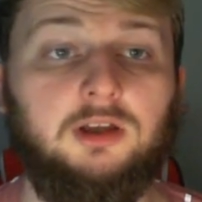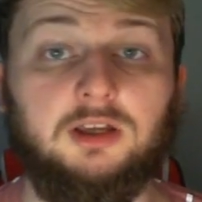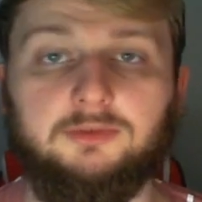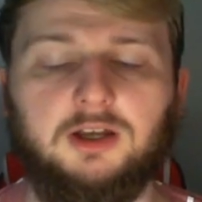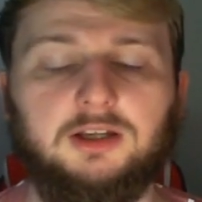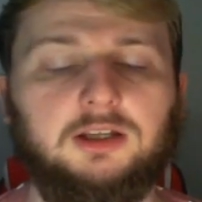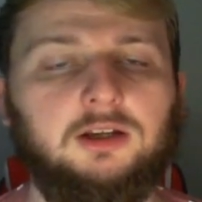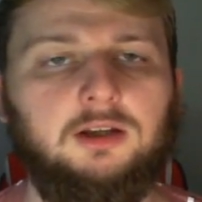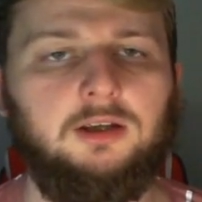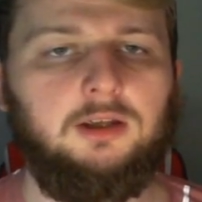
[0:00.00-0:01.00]
Barney,
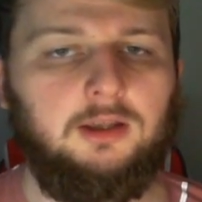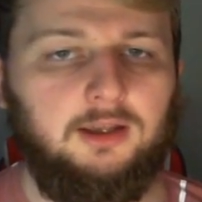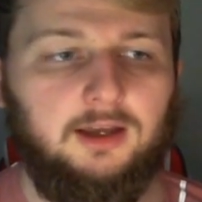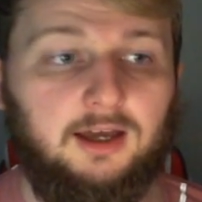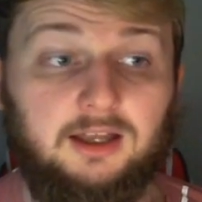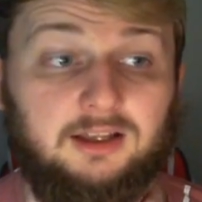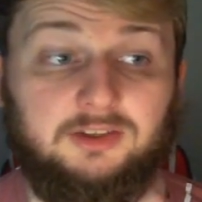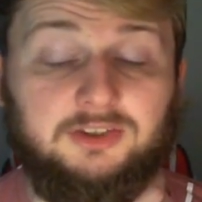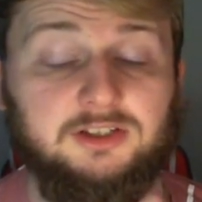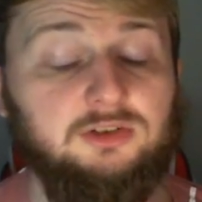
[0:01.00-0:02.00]
I
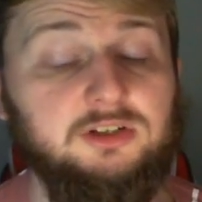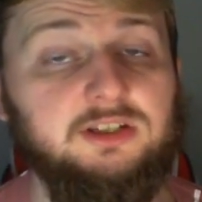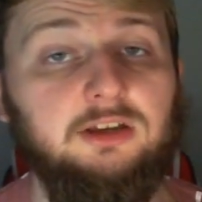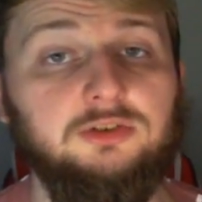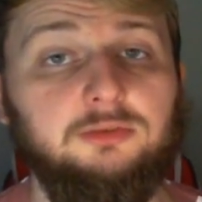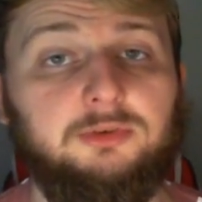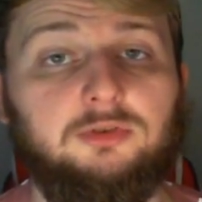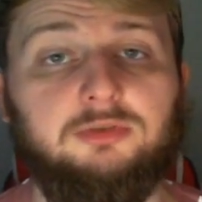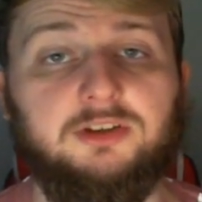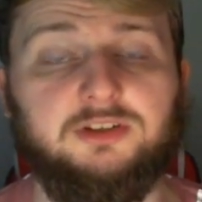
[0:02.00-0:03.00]
think it's going to set us up in good
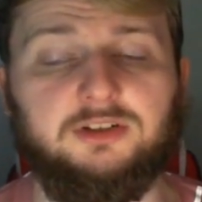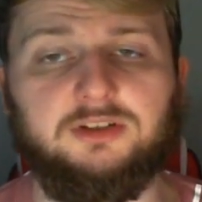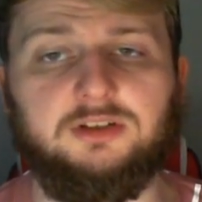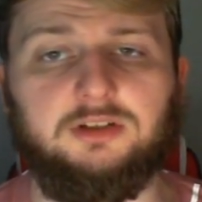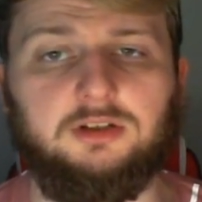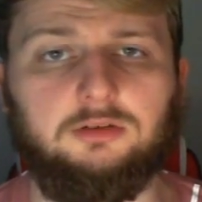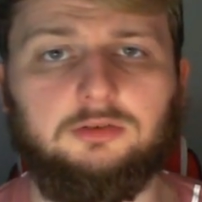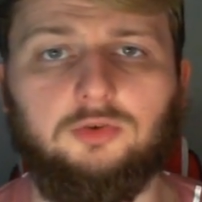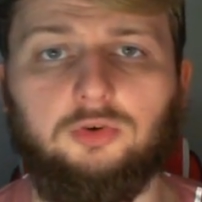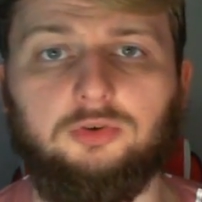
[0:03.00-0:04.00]
precedence to
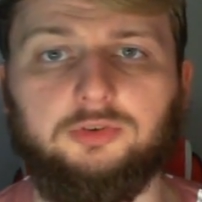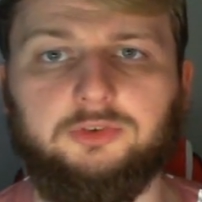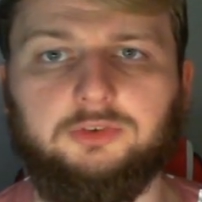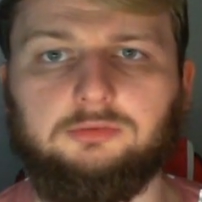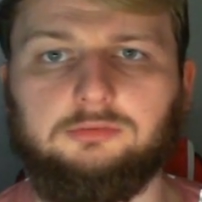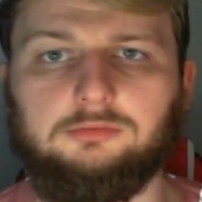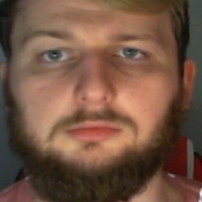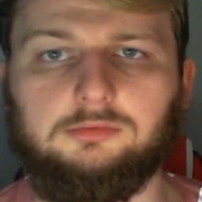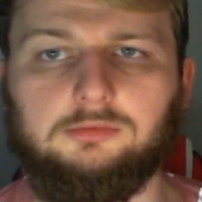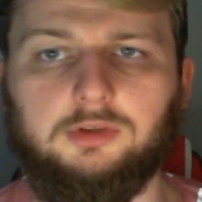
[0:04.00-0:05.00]
go
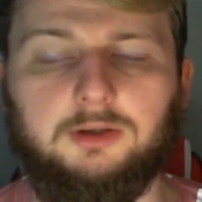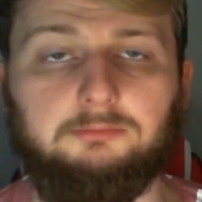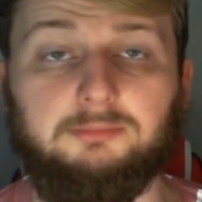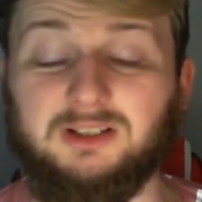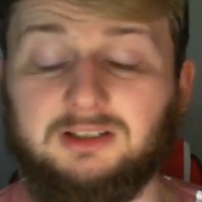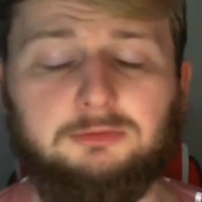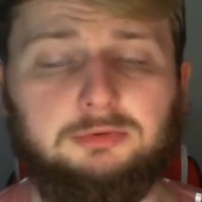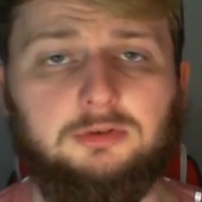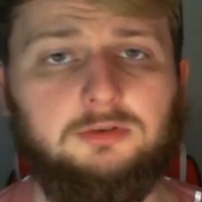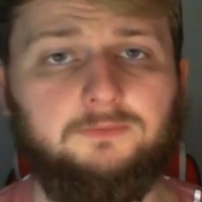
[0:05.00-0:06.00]
and beat
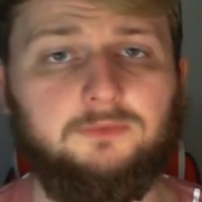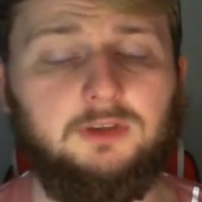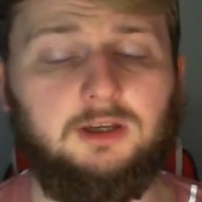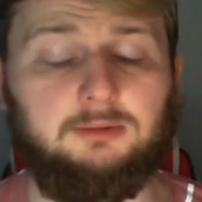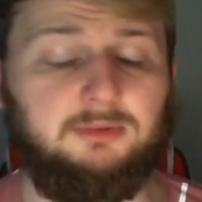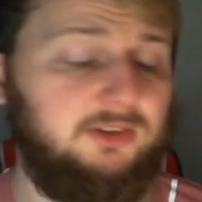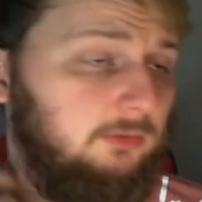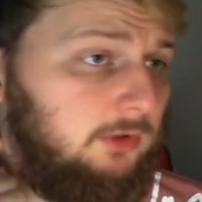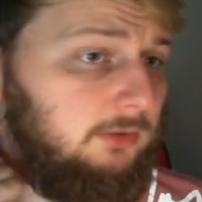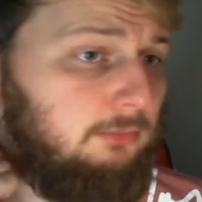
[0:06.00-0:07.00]
Liverpool. I think
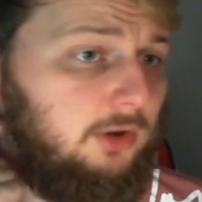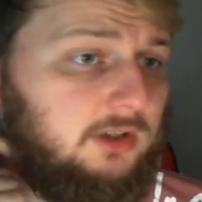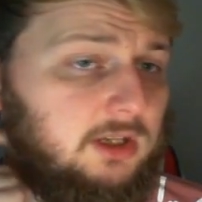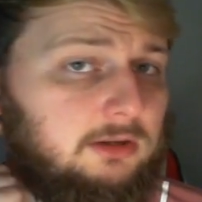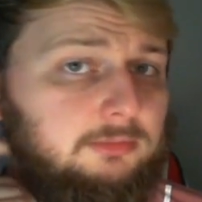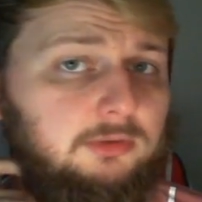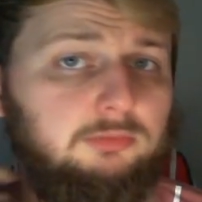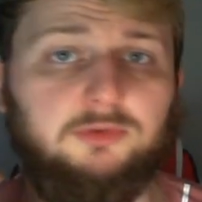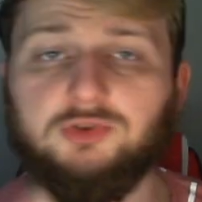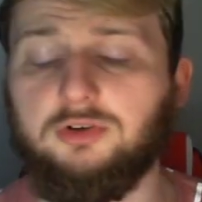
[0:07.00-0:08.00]
we're more than capable. We've
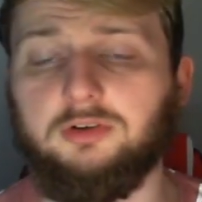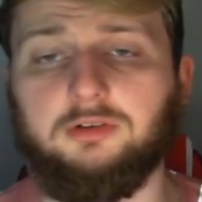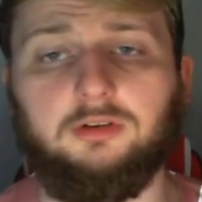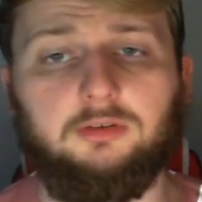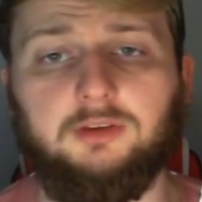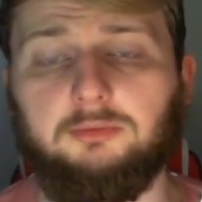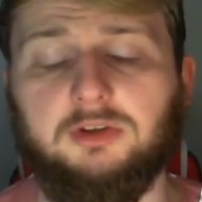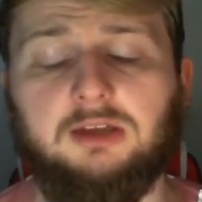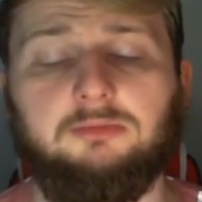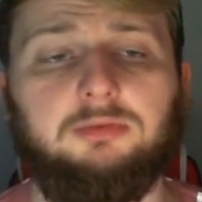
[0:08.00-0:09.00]
shown that we're
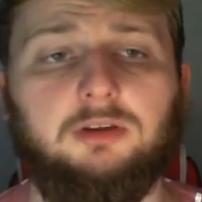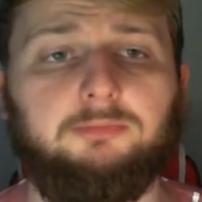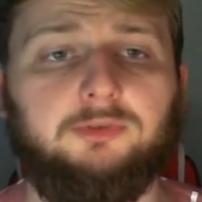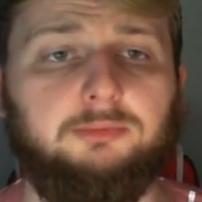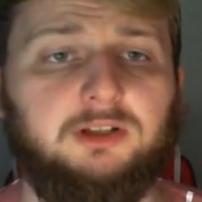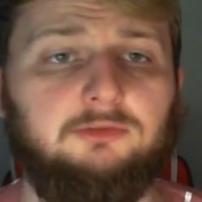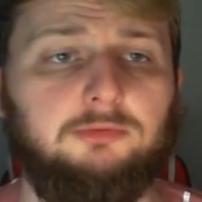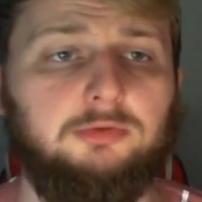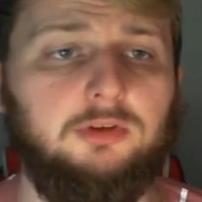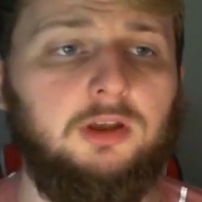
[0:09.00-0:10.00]
capable to beat Liverpool.